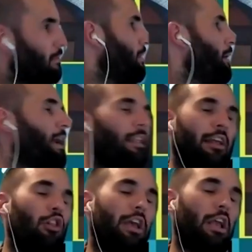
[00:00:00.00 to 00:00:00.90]
I'm kind of like
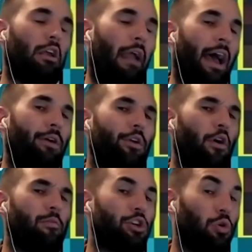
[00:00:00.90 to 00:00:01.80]
looking around
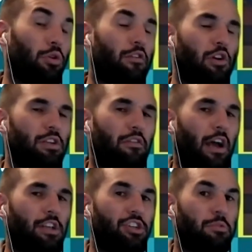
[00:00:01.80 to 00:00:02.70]
over my shoulder, very self
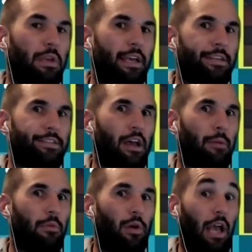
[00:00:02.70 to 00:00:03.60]
conscious because
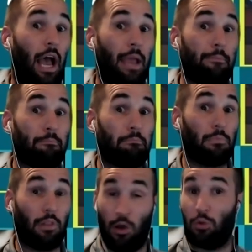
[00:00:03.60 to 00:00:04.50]
I'm going,
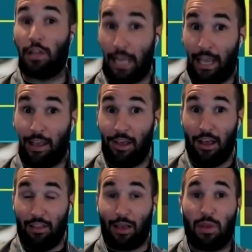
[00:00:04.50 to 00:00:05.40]
I'm lonely.
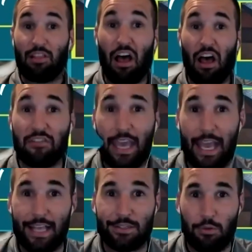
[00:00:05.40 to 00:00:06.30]
Like, we love
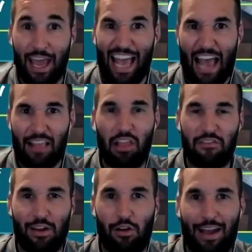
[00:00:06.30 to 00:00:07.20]
kids, right? I
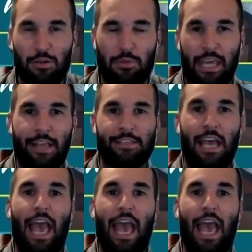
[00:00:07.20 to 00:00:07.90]
love interacting with kids.